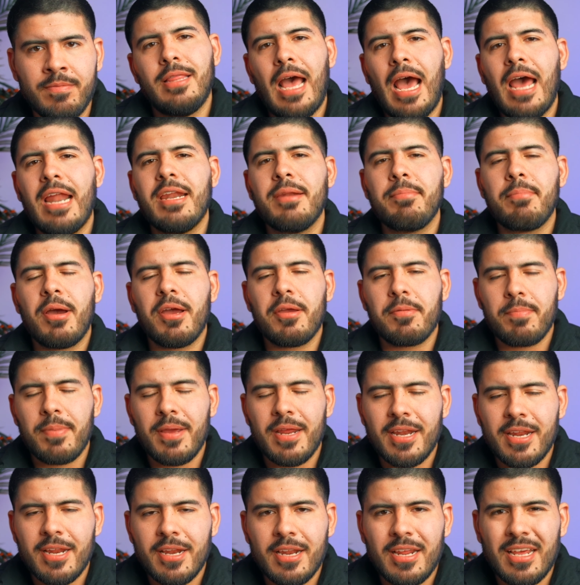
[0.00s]
That, in my
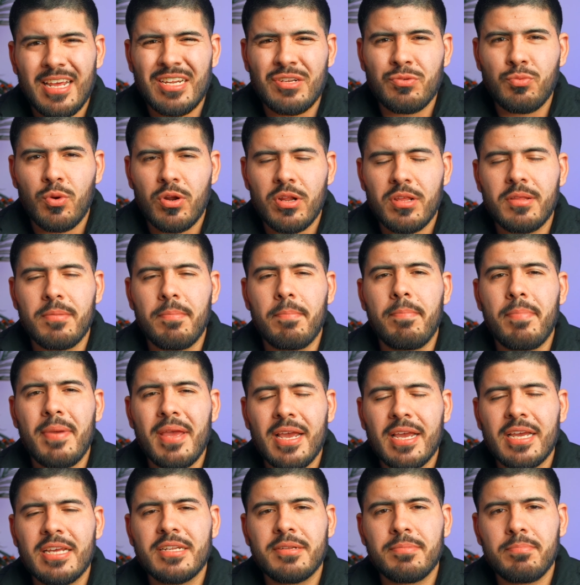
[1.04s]
opinion, is one of the
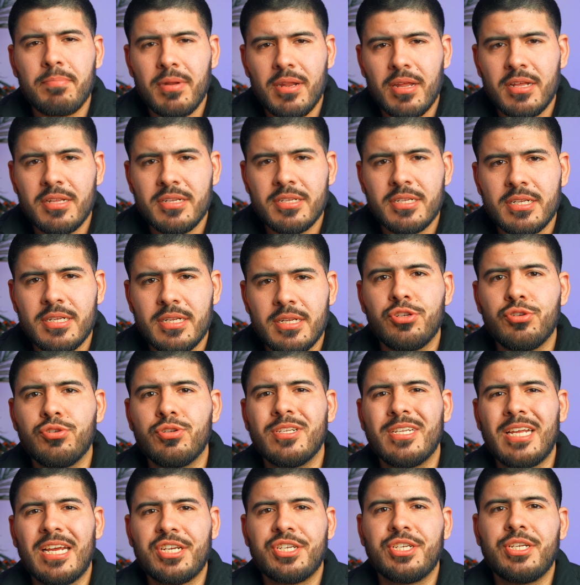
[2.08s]
biggest plus to
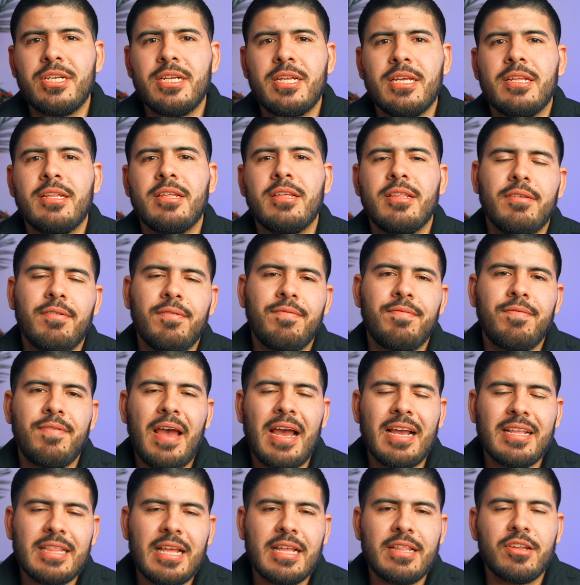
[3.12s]
Section 8. The
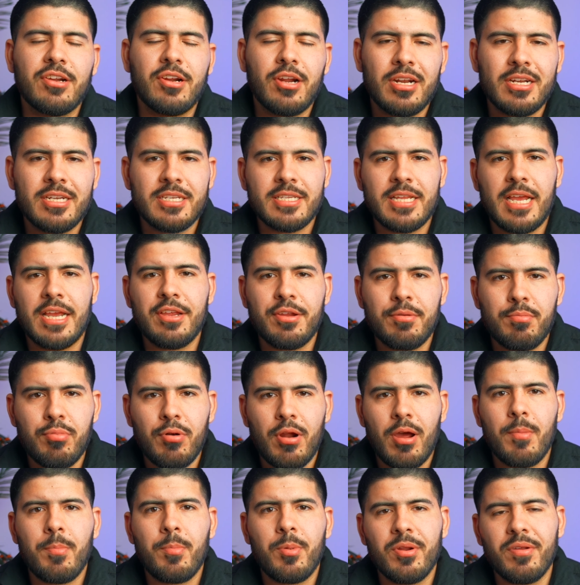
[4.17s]
fact that they're gonna stay in your
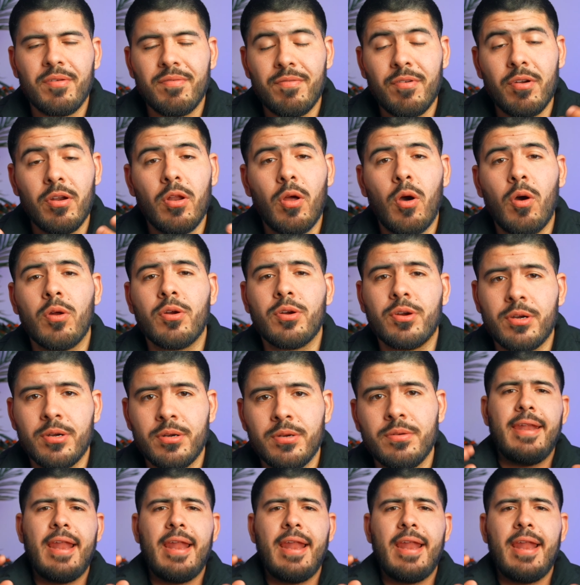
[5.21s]
property for longer.